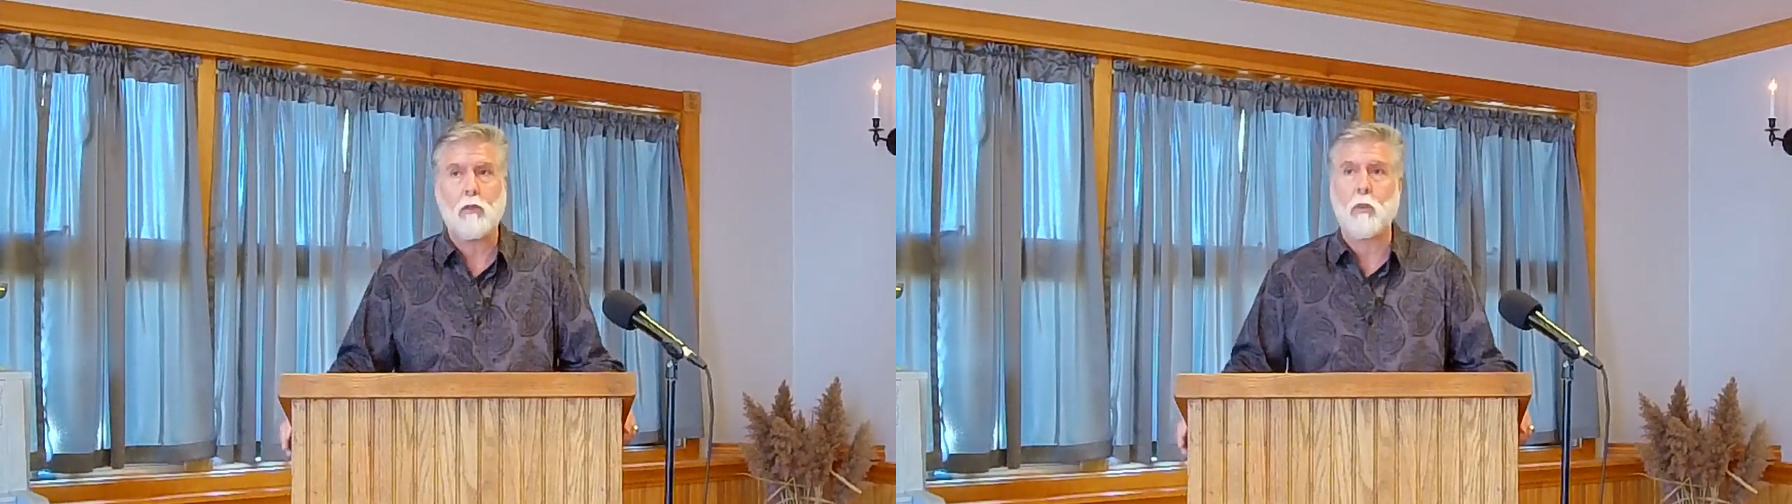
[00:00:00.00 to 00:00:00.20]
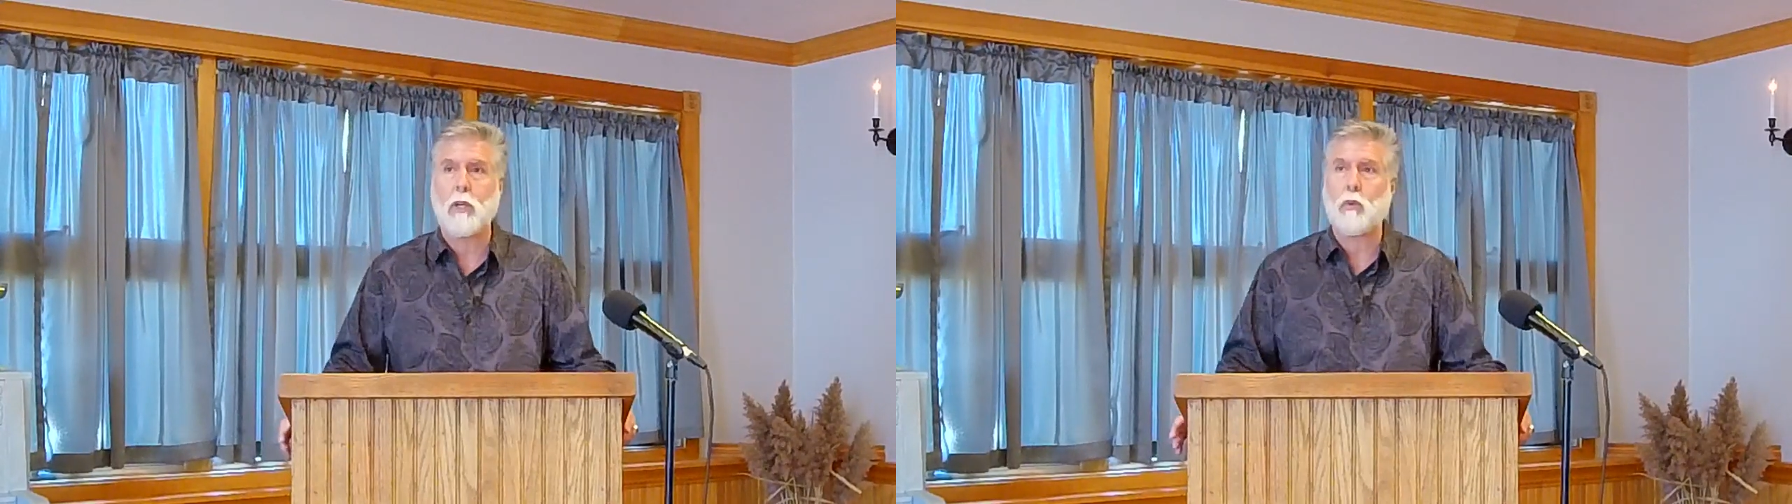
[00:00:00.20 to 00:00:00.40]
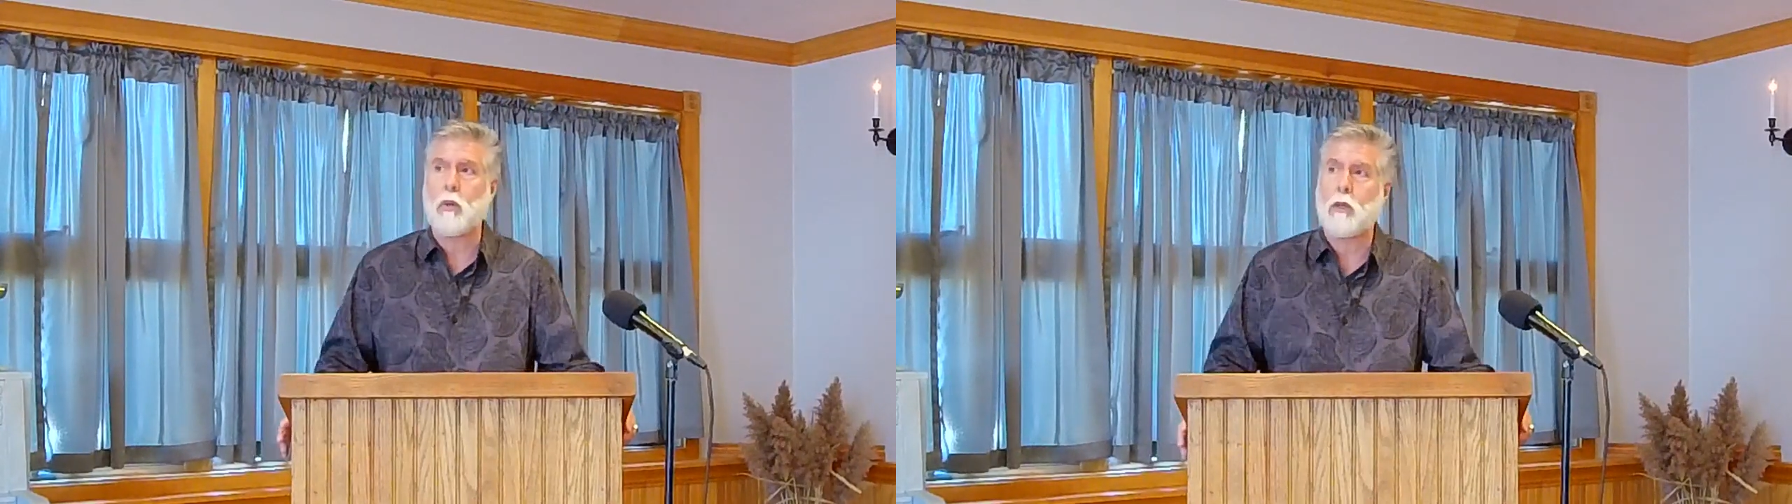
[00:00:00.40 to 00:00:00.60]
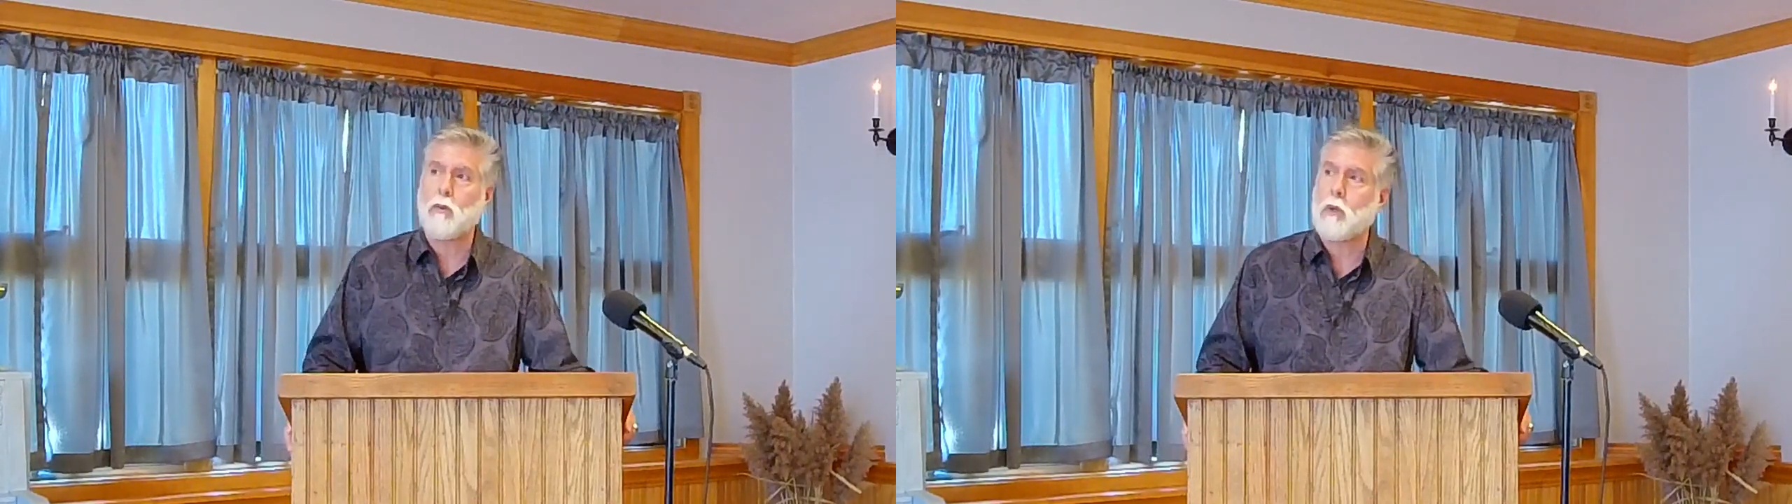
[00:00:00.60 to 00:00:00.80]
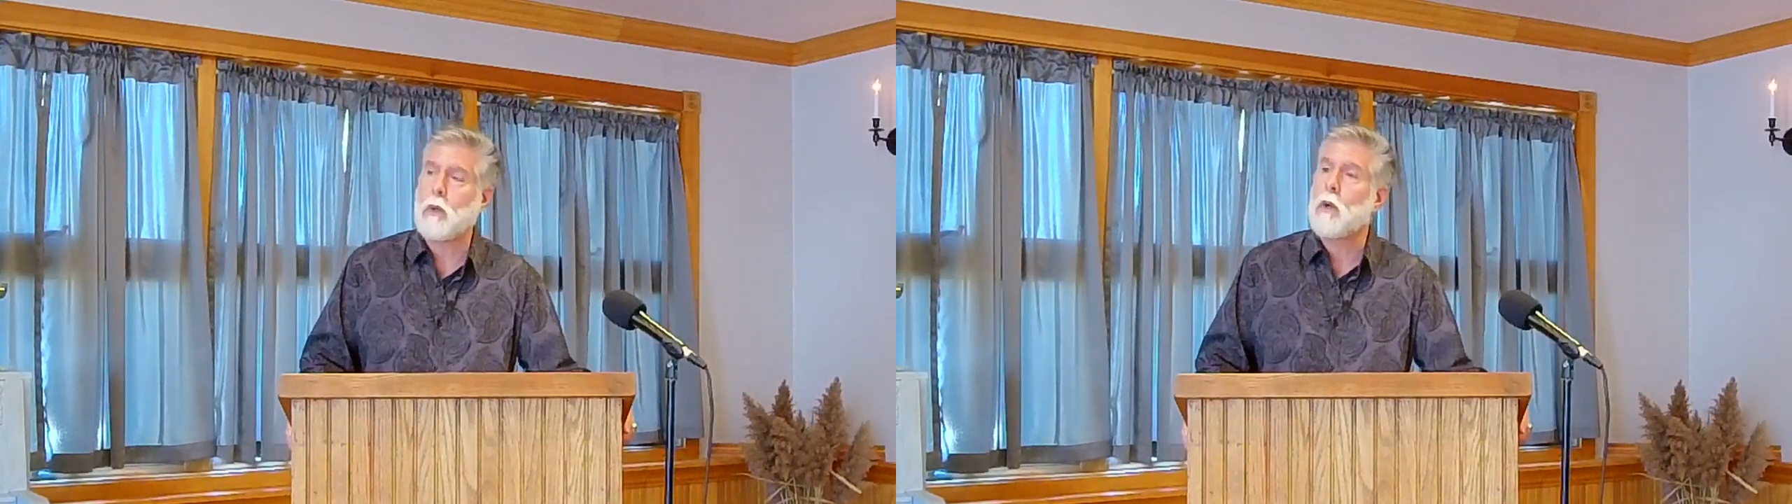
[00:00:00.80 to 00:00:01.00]

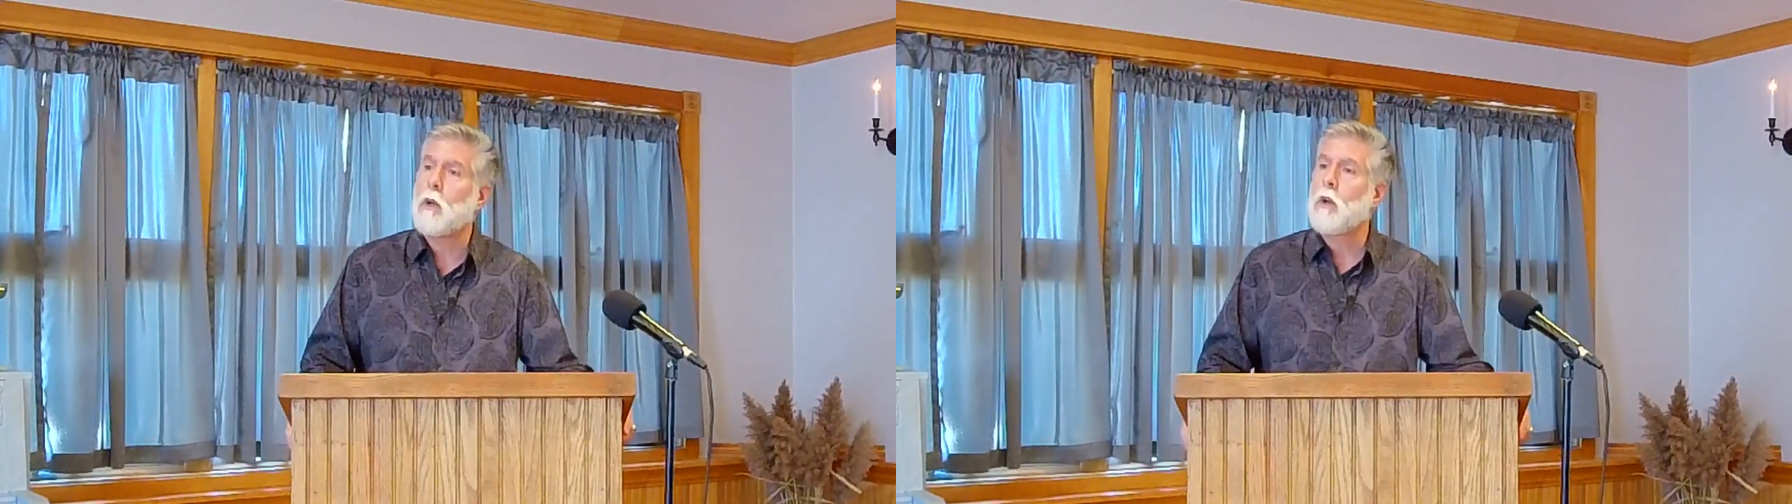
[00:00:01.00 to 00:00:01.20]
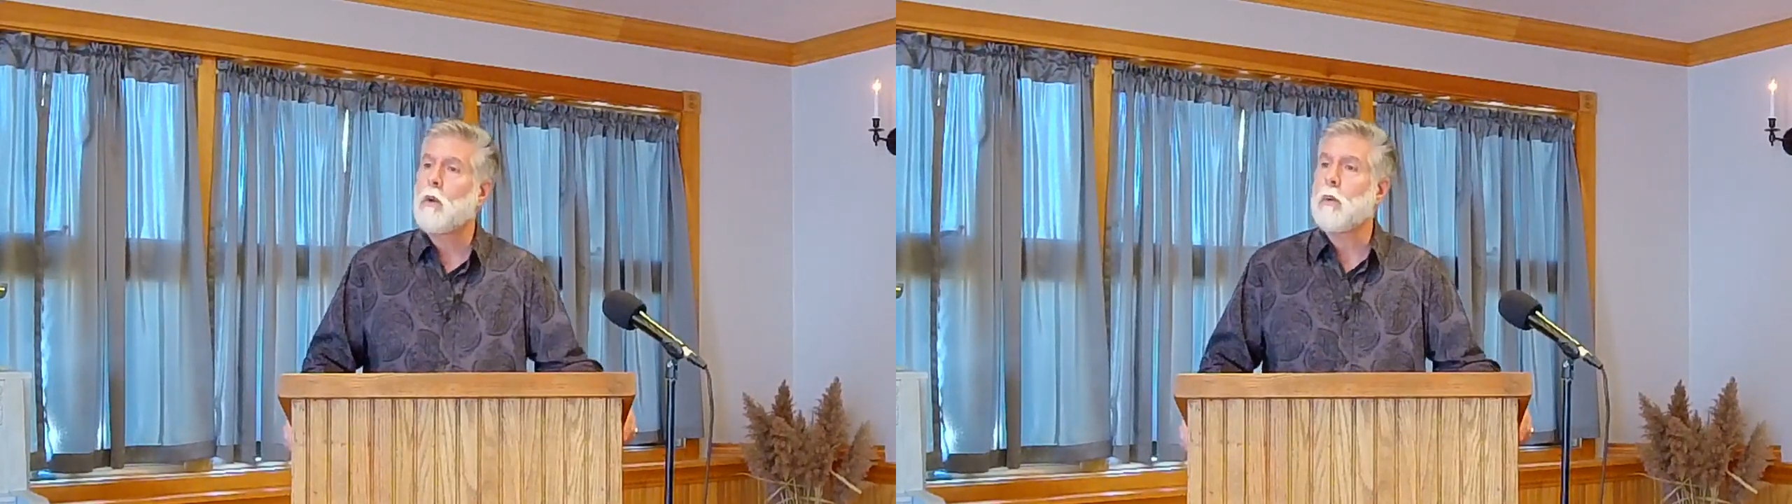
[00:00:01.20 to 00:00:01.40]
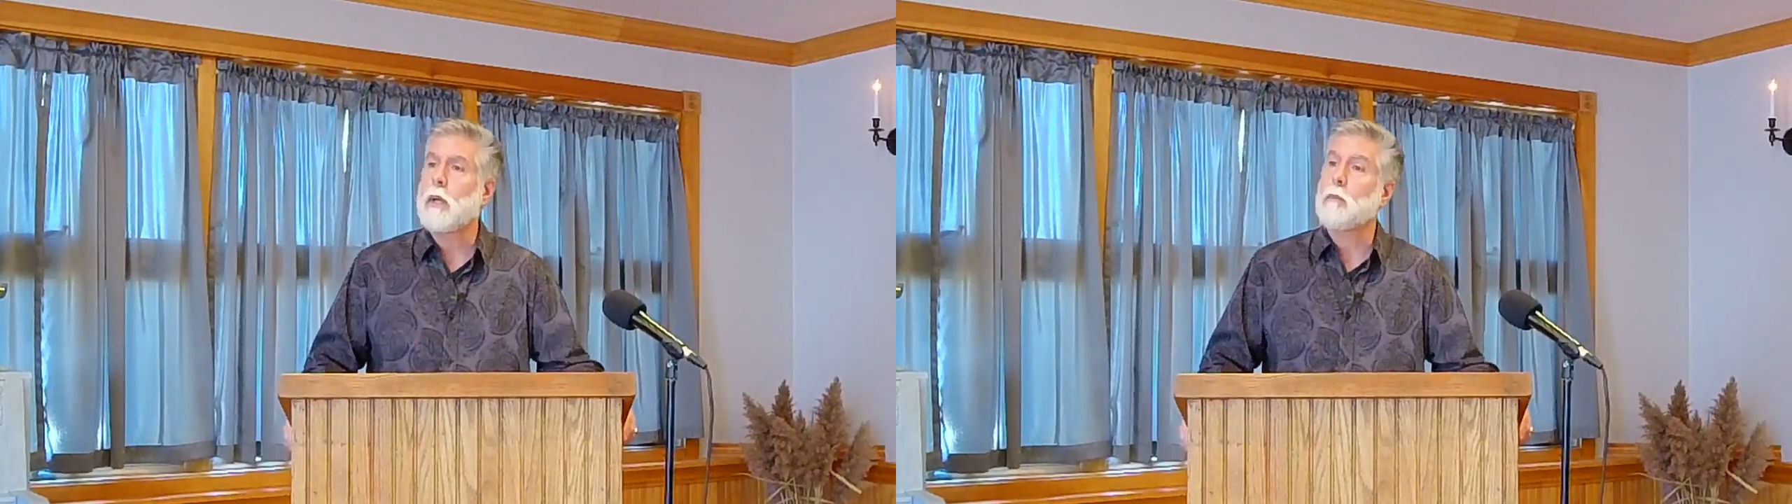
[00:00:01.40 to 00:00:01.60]
2023, we've got